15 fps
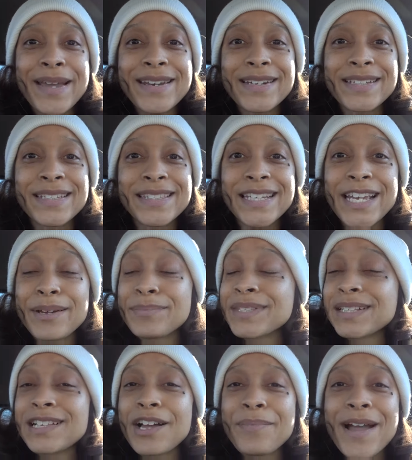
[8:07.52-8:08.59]
made it to
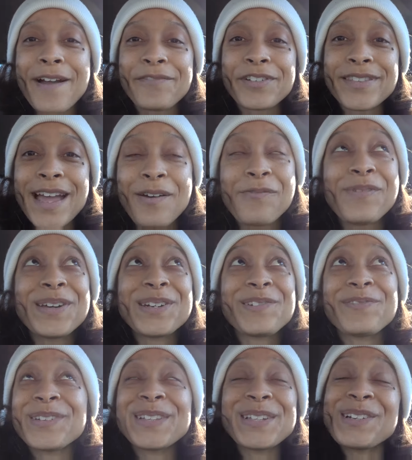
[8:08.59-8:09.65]
Sam's Club after that
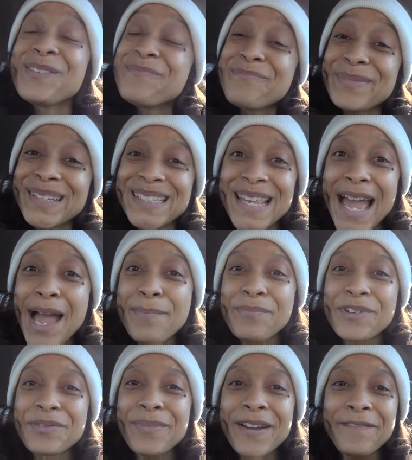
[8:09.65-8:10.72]
wonderful little
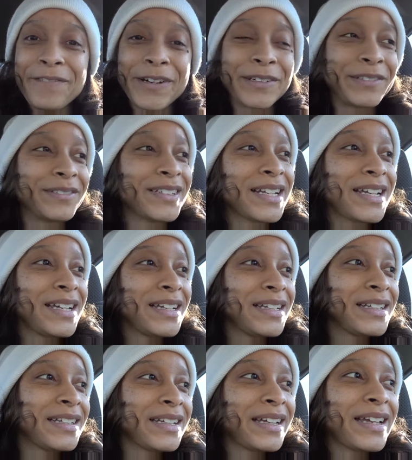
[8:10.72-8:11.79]
mishap with my phone.
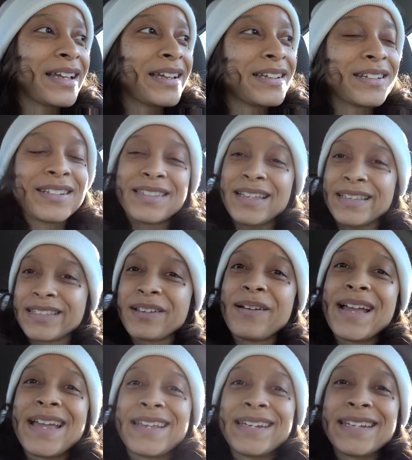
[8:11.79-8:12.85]
And let's go
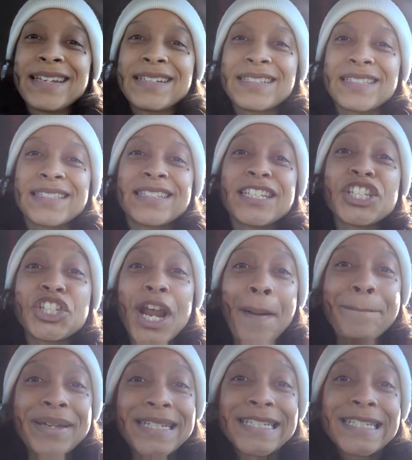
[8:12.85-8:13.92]
ahead and get to
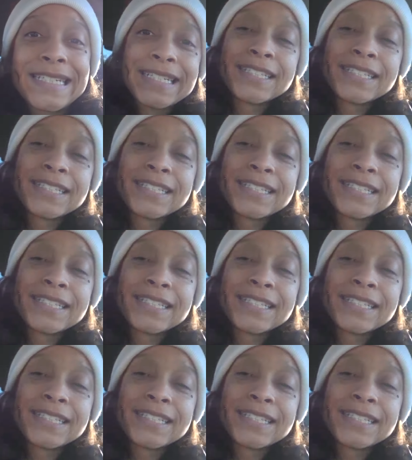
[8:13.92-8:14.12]
shopping.